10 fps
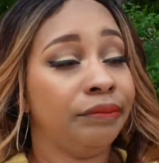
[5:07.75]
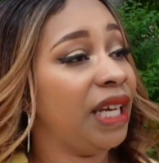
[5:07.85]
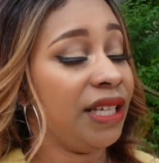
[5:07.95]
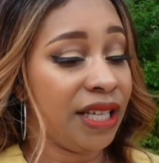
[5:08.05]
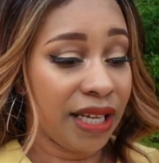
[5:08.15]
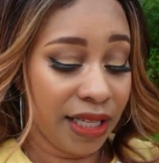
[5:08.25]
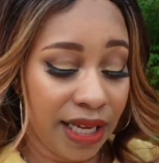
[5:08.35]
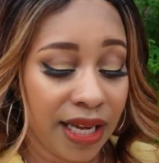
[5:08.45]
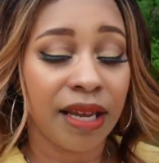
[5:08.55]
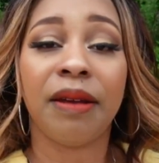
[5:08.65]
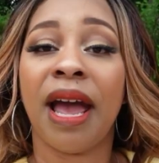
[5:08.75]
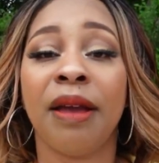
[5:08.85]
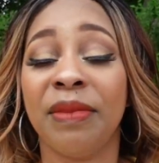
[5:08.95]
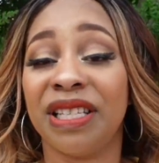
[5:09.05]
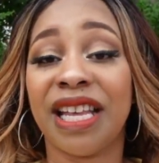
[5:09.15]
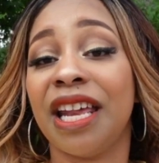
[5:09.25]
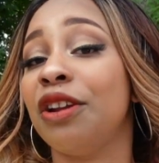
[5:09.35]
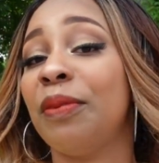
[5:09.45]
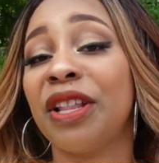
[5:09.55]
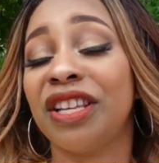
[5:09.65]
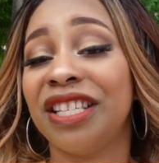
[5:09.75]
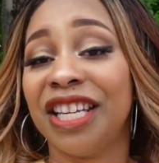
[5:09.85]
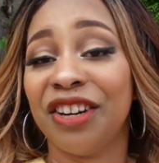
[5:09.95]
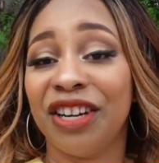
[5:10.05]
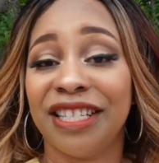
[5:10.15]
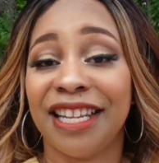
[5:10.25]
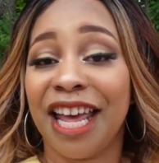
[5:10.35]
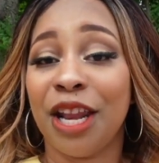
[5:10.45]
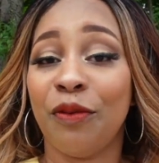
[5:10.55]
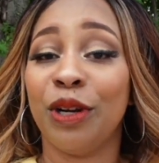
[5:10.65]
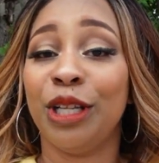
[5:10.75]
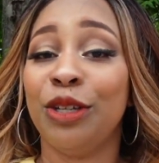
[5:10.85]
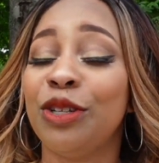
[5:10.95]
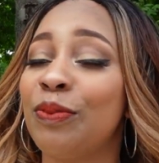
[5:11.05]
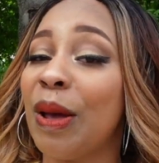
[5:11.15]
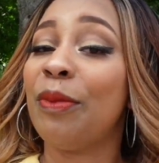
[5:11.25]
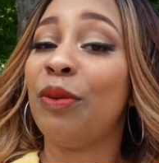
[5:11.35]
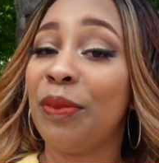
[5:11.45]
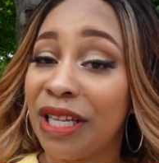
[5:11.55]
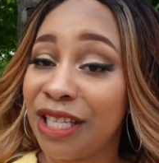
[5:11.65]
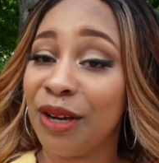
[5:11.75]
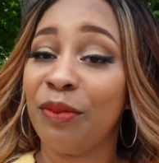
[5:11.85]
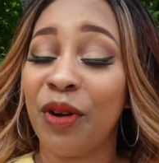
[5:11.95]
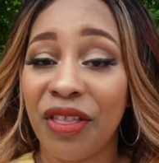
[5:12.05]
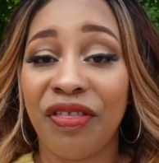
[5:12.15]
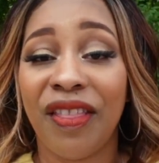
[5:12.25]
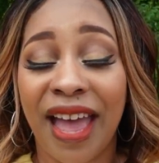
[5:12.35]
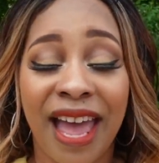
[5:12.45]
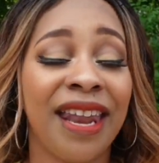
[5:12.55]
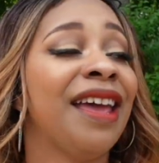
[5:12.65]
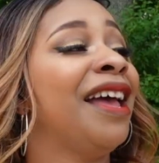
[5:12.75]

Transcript: Basically, I am excited about this series, and I didn't want to lose my momentum with that